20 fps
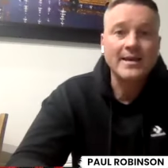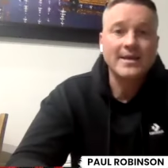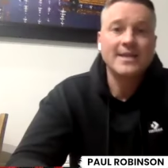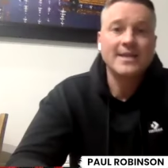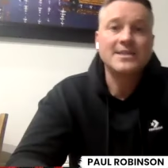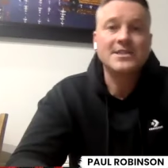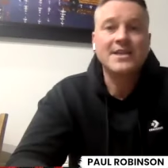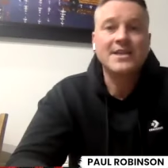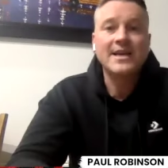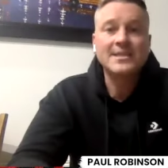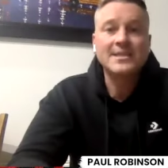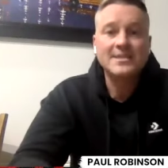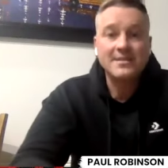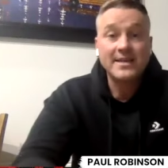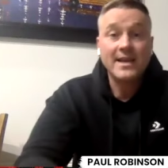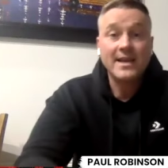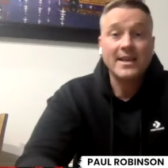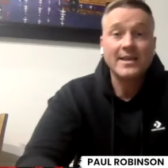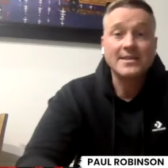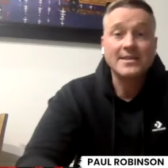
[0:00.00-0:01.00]

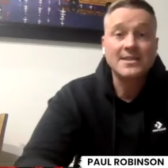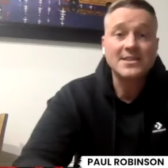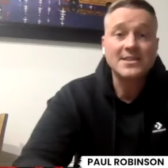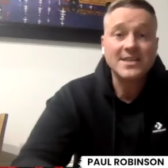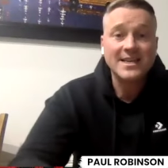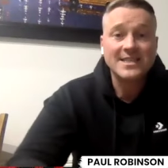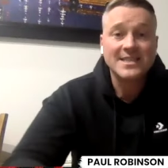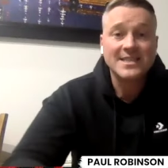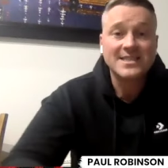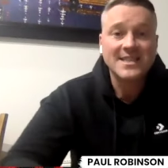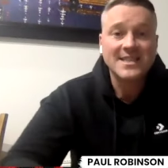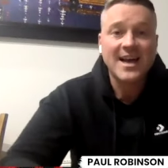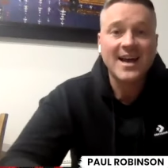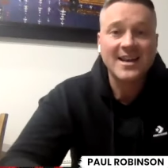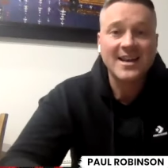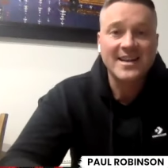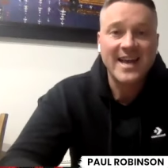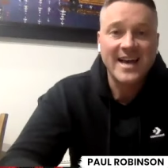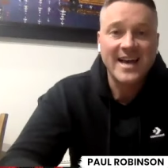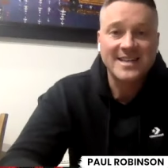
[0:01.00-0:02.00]
It's a
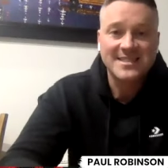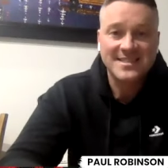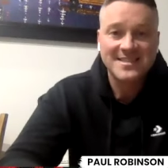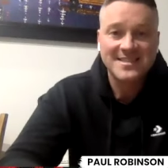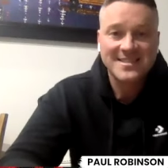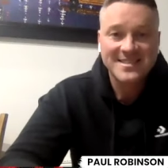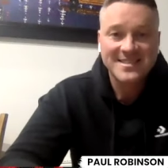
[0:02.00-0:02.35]
silent S.